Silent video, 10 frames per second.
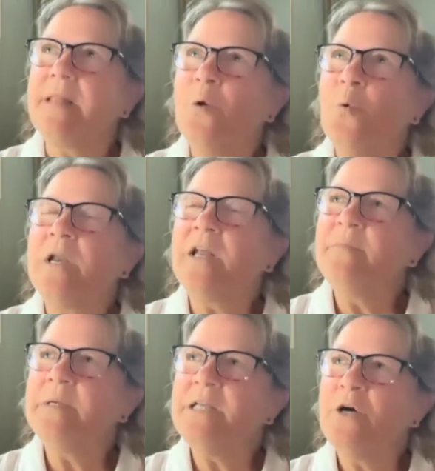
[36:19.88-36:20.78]
what I've
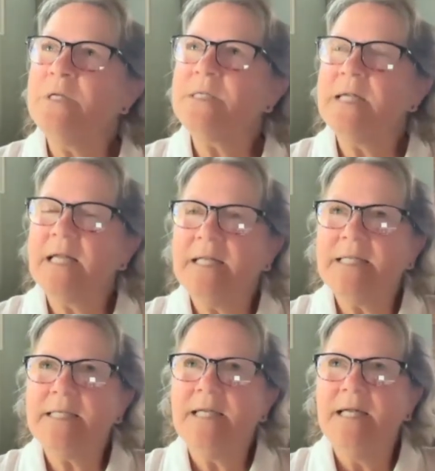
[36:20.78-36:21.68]
been noticing
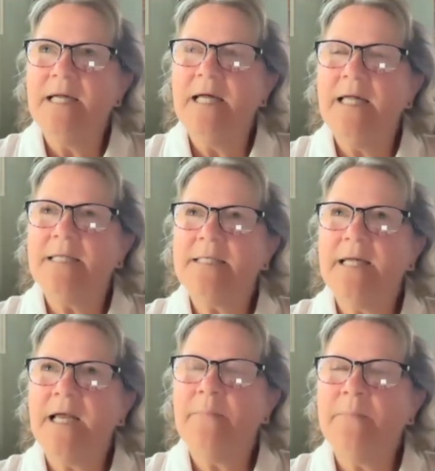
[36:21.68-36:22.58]
is is
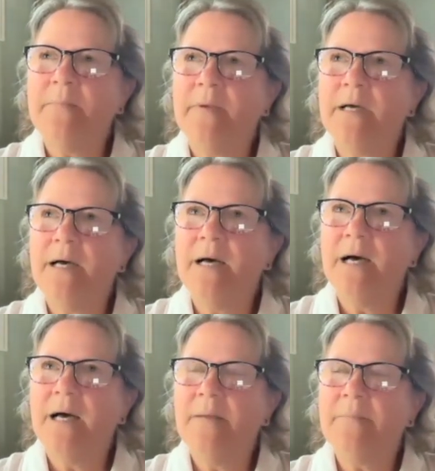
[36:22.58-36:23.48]
that I'm
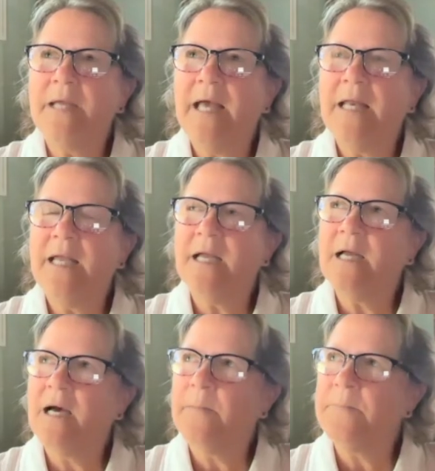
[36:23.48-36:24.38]
I'm getting
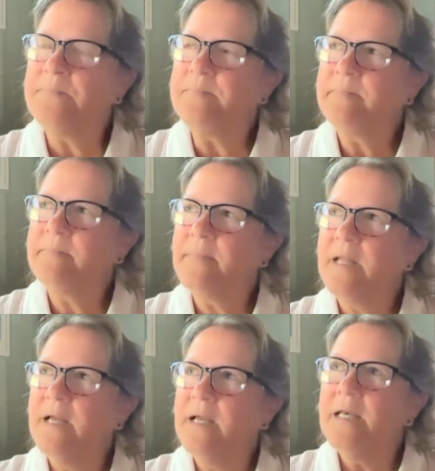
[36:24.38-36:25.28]
um,
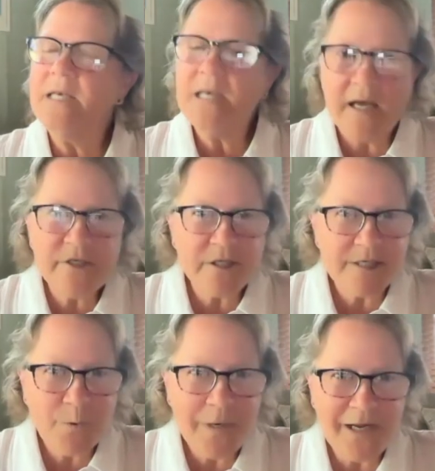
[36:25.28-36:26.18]
nudges
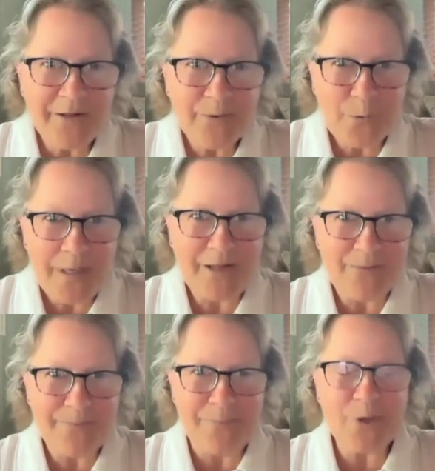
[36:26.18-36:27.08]
quick quick
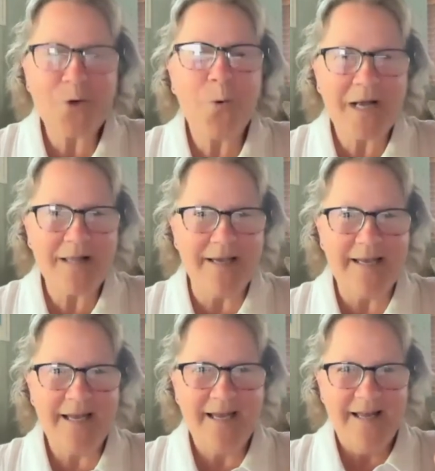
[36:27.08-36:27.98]
more
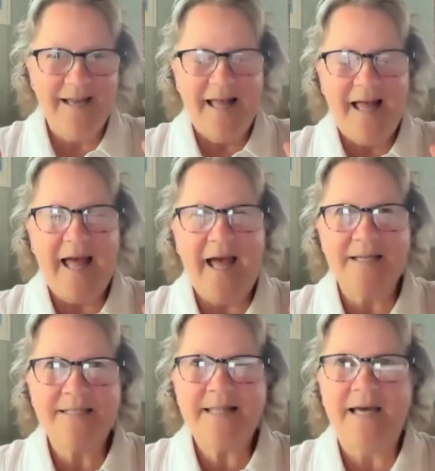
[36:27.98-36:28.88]
quickly
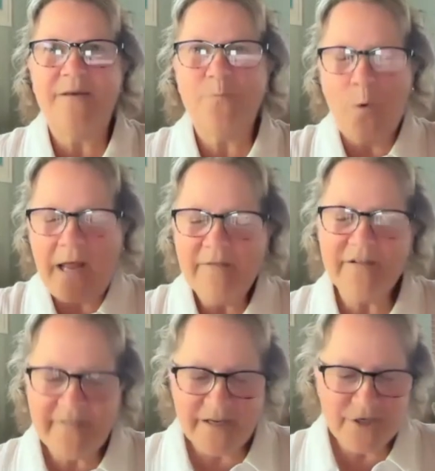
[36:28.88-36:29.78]
as that wave
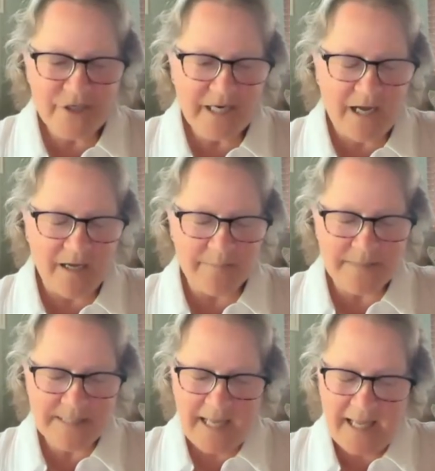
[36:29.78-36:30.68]
of energy
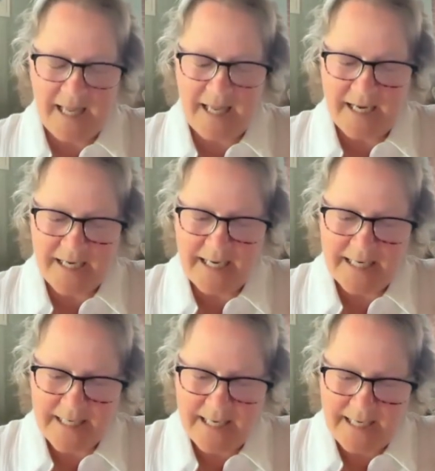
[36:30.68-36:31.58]
comes, and
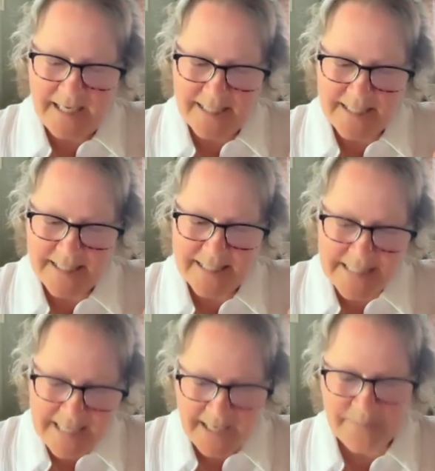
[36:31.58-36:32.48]
it it's the
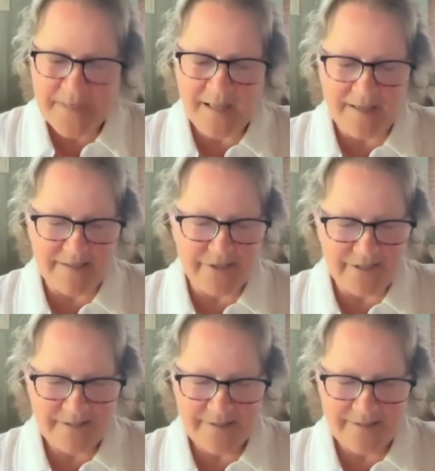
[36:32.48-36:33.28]
same nudge.